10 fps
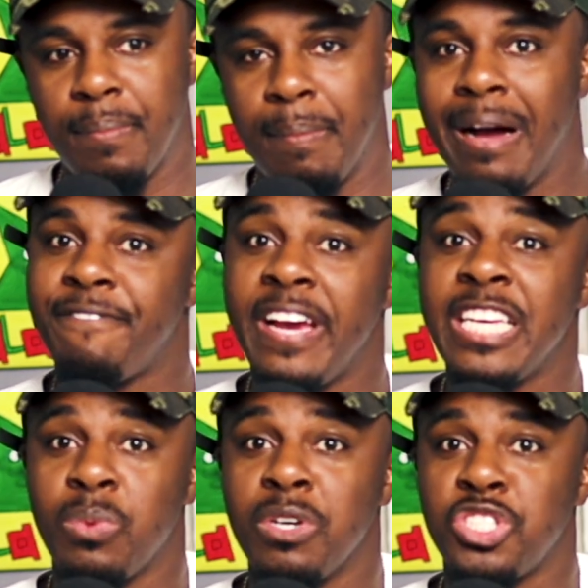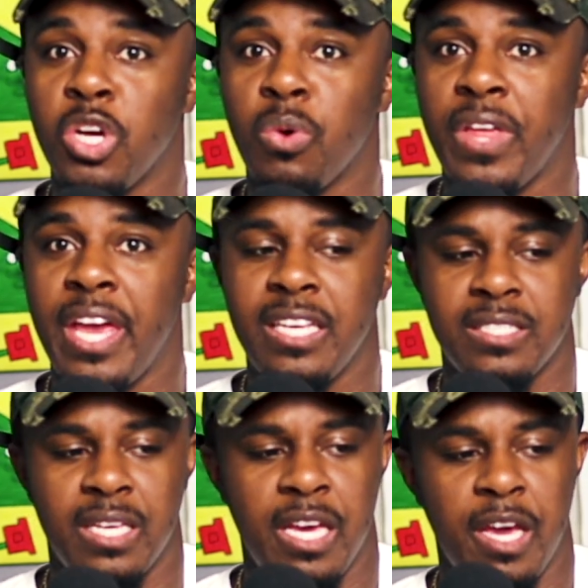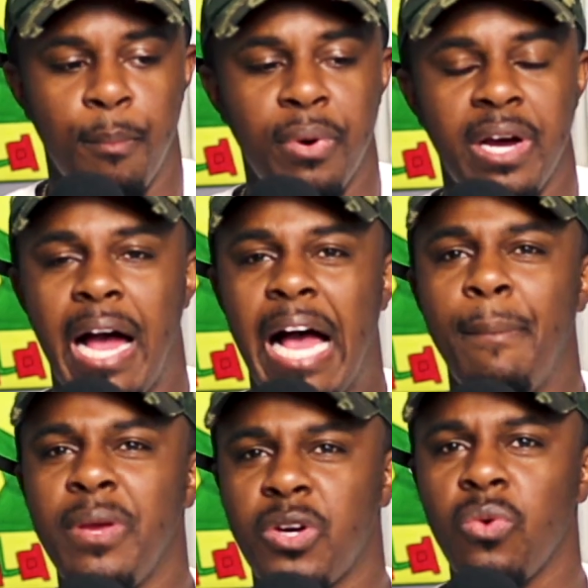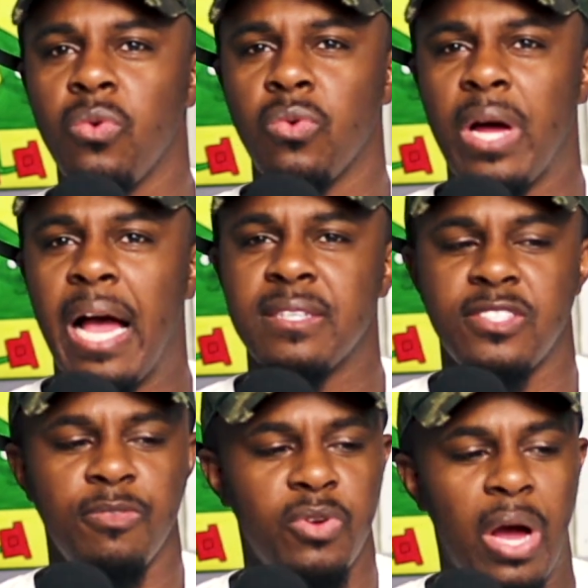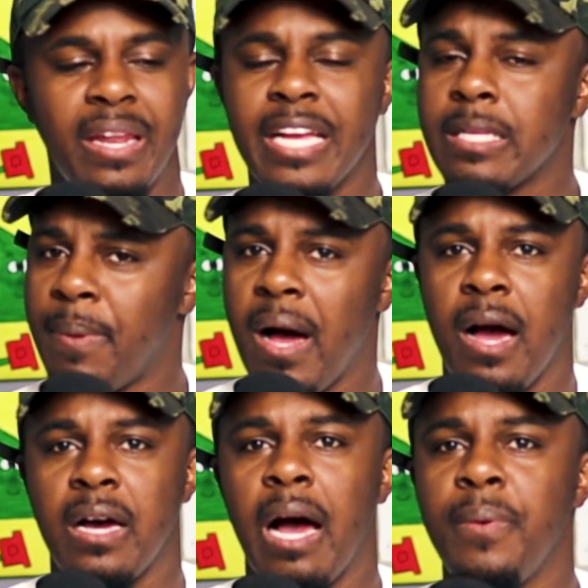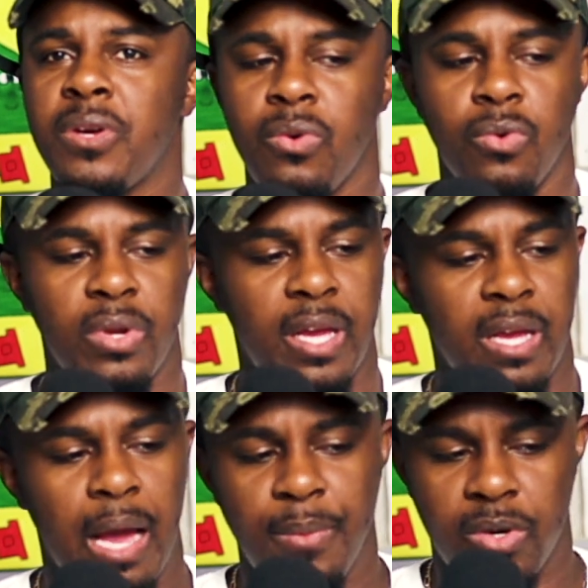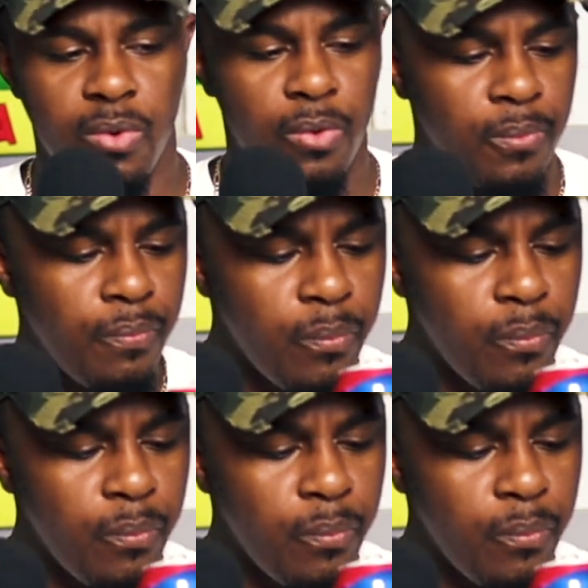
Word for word: my face will show things, but i would be cool. Like, I still be cool. I like the pod. i would be cool. Like i would be cool.